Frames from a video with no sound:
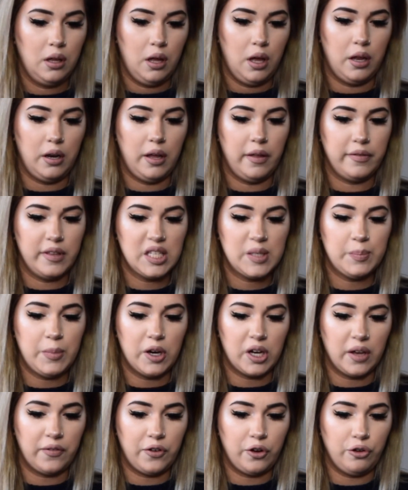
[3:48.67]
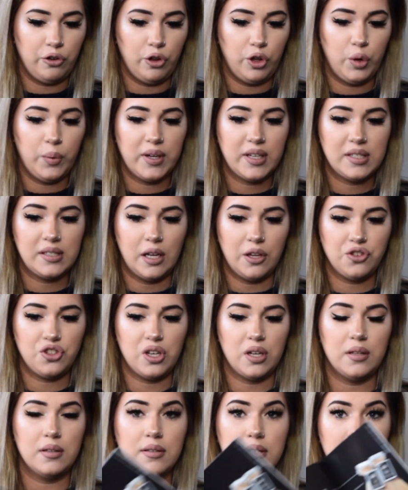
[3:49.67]
And in this book, if you're new to
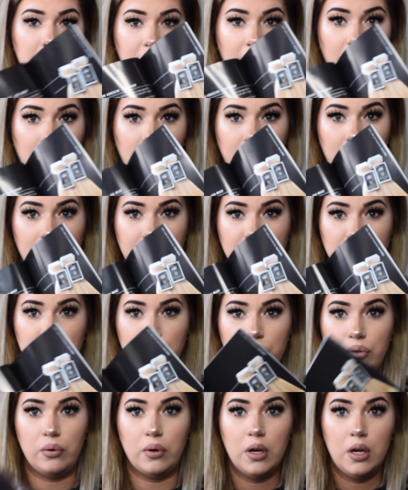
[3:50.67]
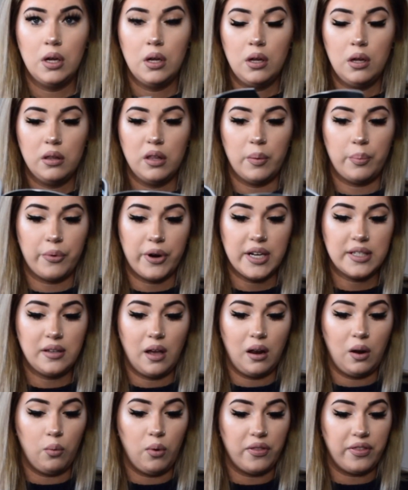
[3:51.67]
extensions, it kind of gives you the
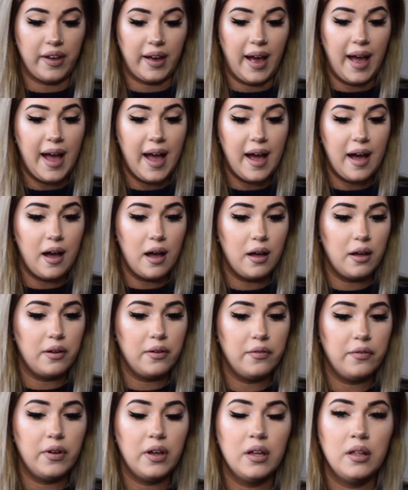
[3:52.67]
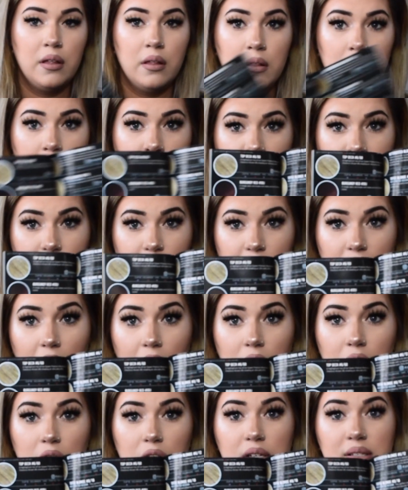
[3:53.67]
breakdown of what they have, different
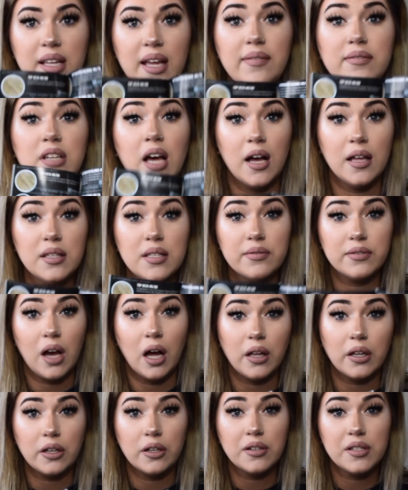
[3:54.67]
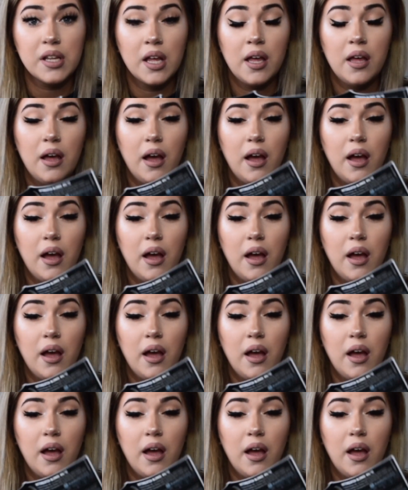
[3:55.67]
colors. They have tons of colors.